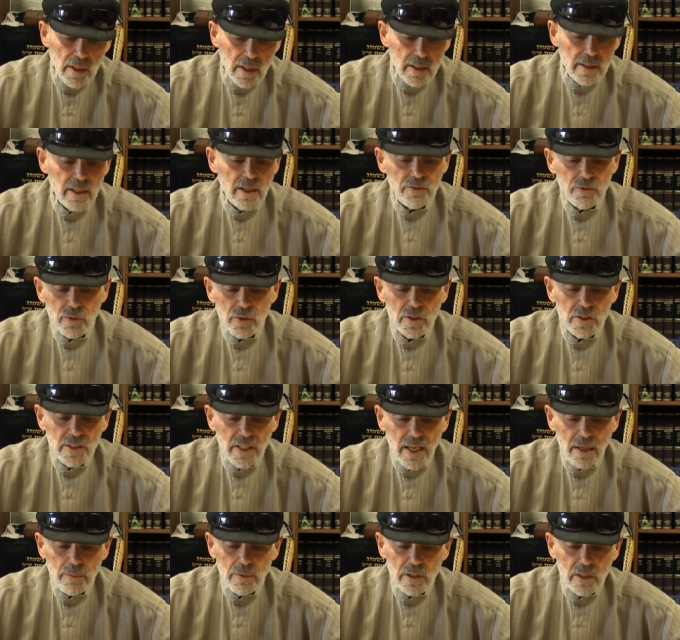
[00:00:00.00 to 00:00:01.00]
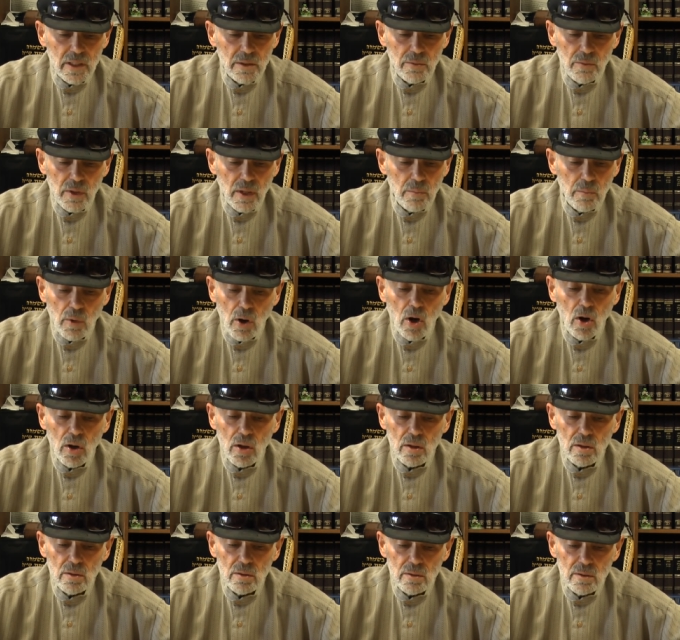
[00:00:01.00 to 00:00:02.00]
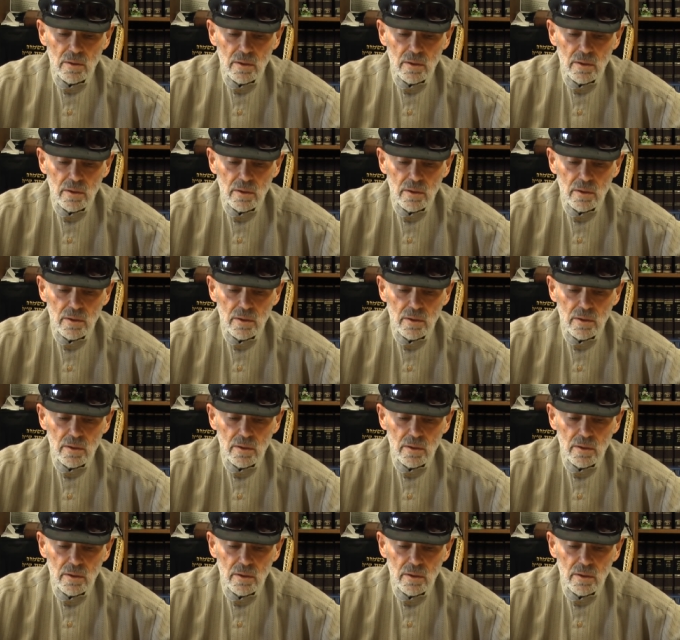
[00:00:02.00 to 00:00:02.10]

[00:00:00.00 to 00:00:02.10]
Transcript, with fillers: and after examining them all,